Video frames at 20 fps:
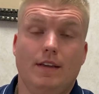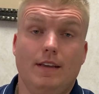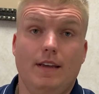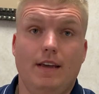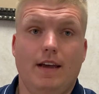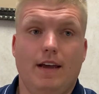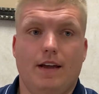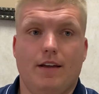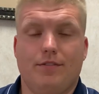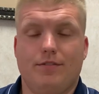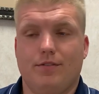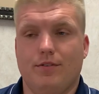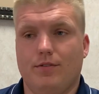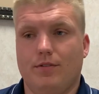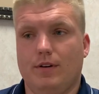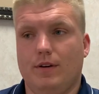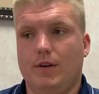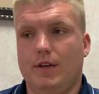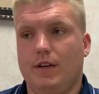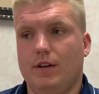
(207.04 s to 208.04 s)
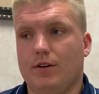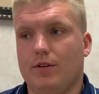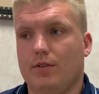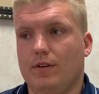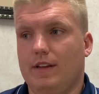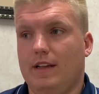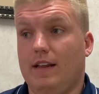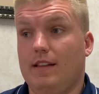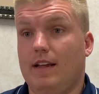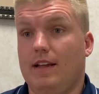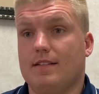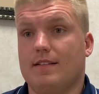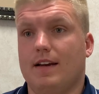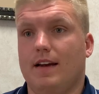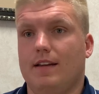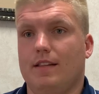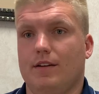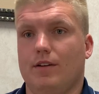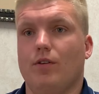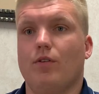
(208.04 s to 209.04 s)
Yeah, so, you know, that's
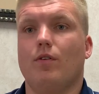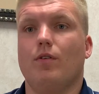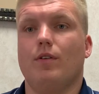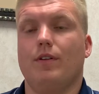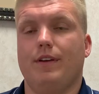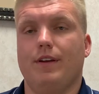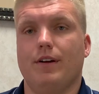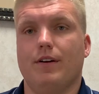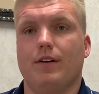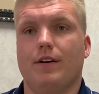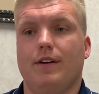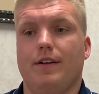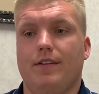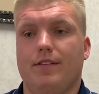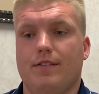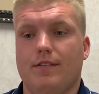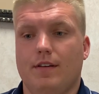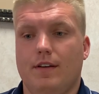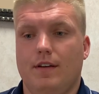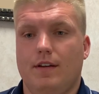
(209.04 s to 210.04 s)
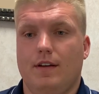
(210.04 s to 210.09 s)
kind of the goal here is